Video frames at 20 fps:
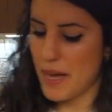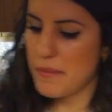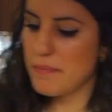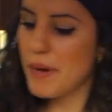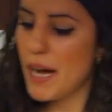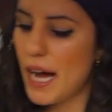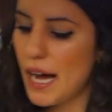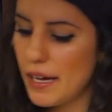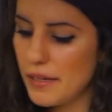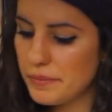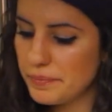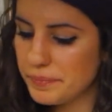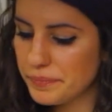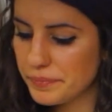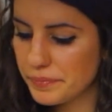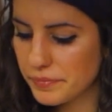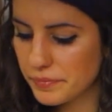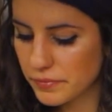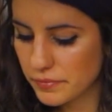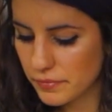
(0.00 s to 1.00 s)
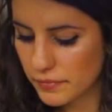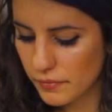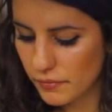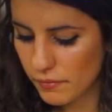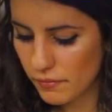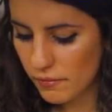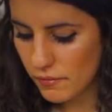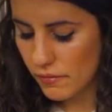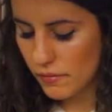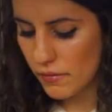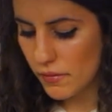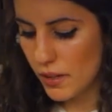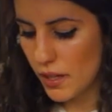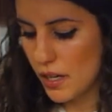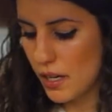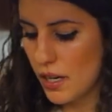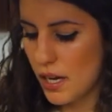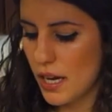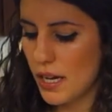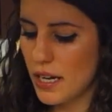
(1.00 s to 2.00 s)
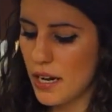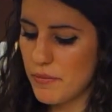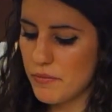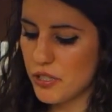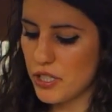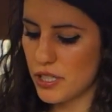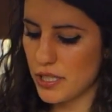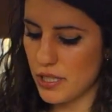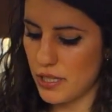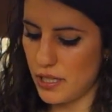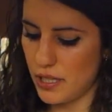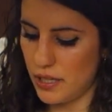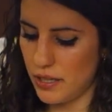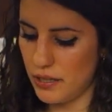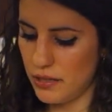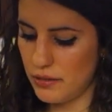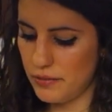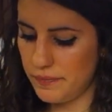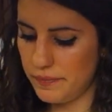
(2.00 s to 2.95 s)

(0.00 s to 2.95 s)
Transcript: my pot, and I'm just gonna